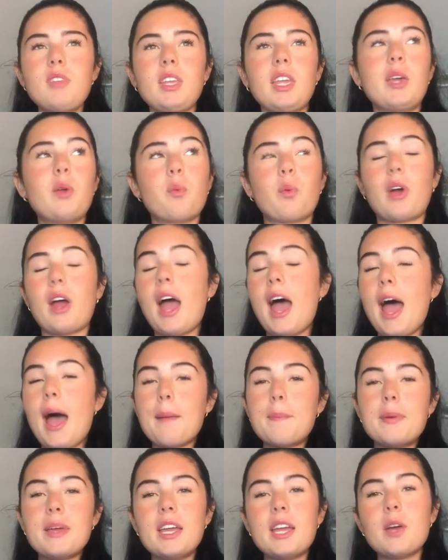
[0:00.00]
and we're
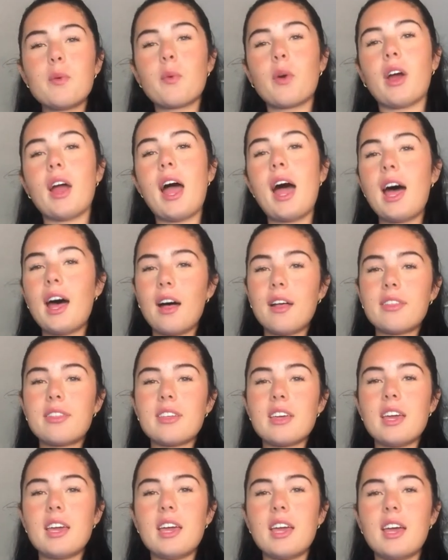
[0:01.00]
happy, we're
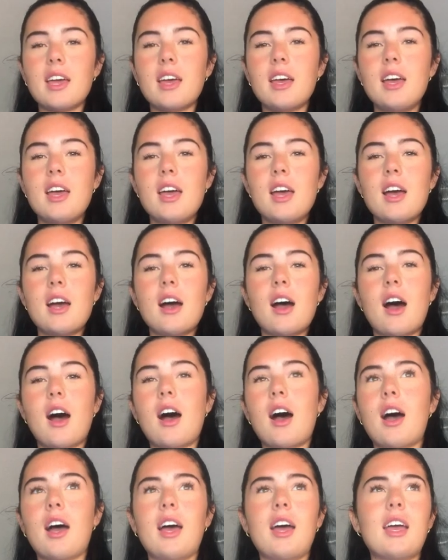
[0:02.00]
healthy, uh,
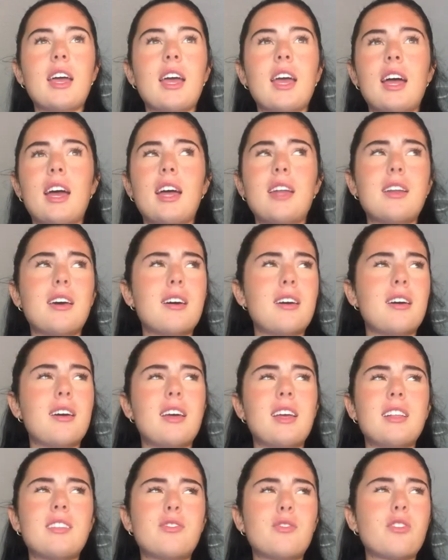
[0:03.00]
and
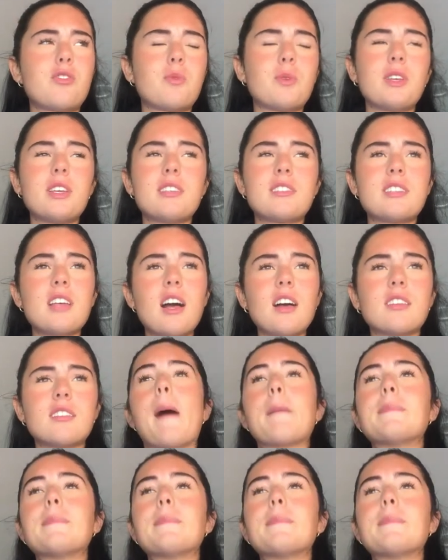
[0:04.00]
it's just really sucks.